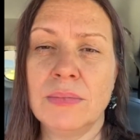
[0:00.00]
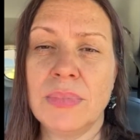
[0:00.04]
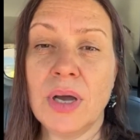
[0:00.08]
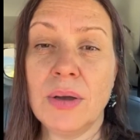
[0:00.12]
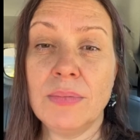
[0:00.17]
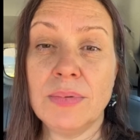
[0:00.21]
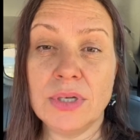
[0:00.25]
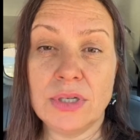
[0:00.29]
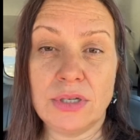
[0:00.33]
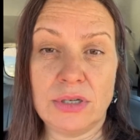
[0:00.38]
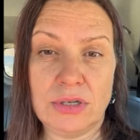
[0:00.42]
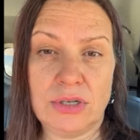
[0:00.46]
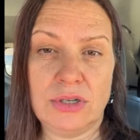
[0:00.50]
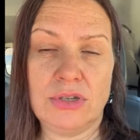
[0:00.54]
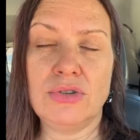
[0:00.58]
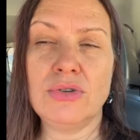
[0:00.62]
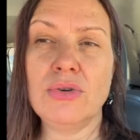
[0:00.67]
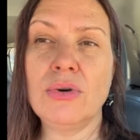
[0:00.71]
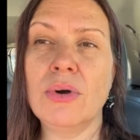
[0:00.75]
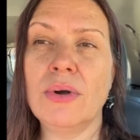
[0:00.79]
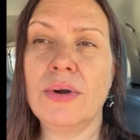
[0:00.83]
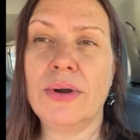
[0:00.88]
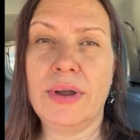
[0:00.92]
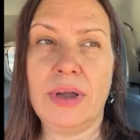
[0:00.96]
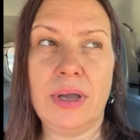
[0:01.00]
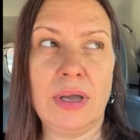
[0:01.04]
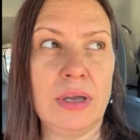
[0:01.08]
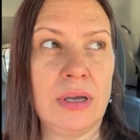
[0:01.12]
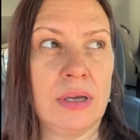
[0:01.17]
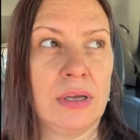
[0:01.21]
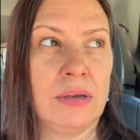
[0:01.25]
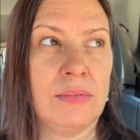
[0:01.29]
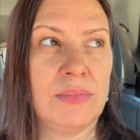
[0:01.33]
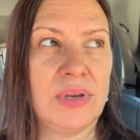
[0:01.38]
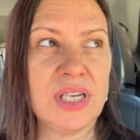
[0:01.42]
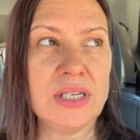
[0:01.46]
publish a story
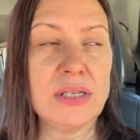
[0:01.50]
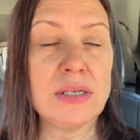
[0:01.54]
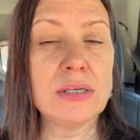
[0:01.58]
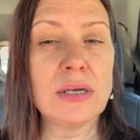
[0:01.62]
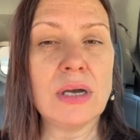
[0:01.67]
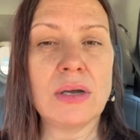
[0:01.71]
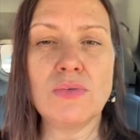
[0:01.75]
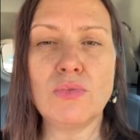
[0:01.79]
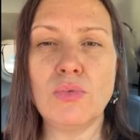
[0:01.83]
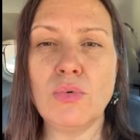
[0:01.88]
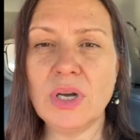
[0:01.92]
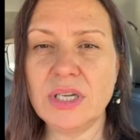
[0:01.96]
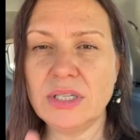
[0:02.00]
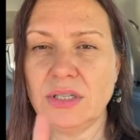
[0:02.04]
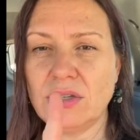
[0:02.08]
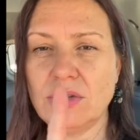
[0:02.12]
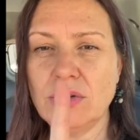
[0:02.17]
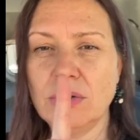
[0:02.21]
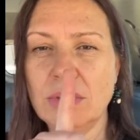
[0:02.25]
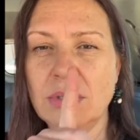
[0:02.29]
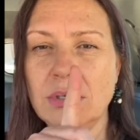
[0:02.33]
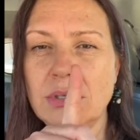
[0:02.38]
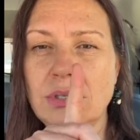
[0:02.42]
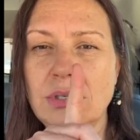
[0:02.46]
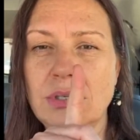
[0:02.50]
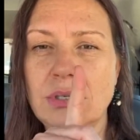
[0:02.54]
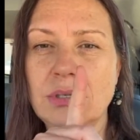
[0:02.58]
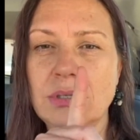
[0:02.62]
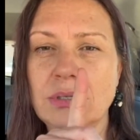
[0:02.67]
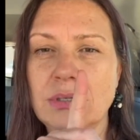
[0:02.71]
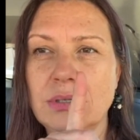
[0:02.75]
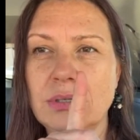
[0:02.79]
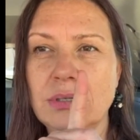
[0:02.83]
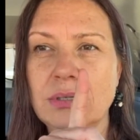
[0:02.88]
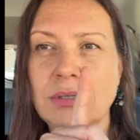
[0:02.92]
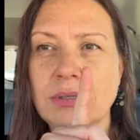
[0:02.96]
based on one source.
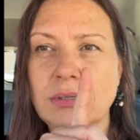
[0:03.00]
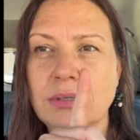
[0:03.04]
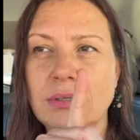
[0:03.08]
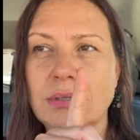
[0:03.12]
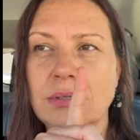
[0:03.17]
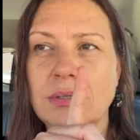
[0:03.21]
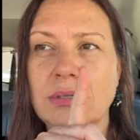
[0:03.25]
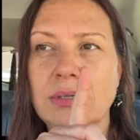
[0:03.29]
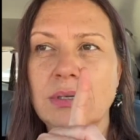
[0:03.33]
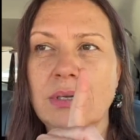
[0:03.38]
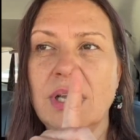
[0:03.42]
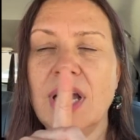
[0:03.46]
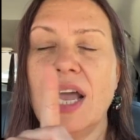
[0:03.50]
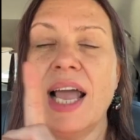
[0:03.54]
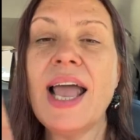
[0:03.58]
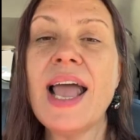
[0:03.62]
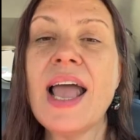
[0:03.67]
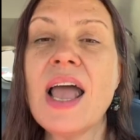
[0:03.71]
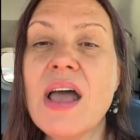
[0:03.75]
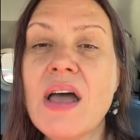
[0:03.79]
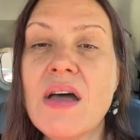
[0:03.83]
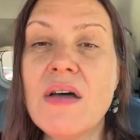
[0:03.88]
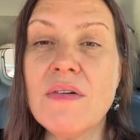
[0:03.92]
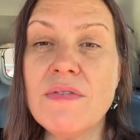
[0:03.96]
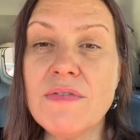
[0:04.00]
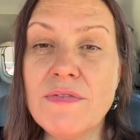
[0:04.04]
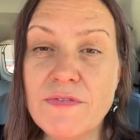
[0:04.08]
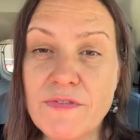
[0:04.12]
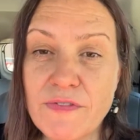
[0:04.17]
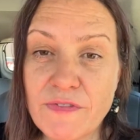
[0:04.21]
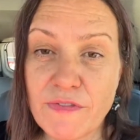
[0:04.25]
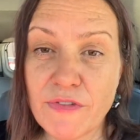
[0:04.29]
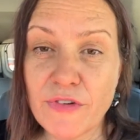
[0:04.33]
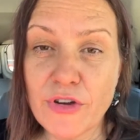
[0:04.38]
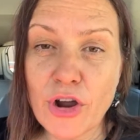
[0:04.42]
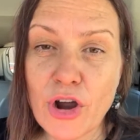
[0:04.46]

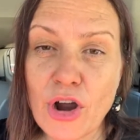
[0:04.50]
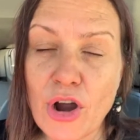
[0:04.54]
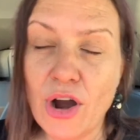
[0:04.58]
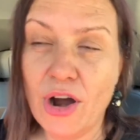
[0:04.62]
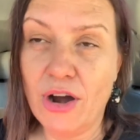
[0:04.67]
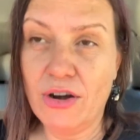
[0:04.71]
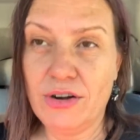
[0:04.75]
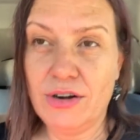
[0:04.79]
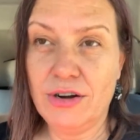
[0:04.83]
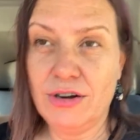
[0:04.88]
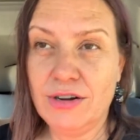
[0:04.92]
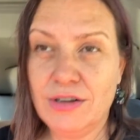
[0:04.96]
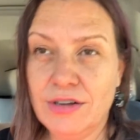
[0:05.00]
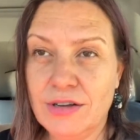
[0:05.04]
Ever.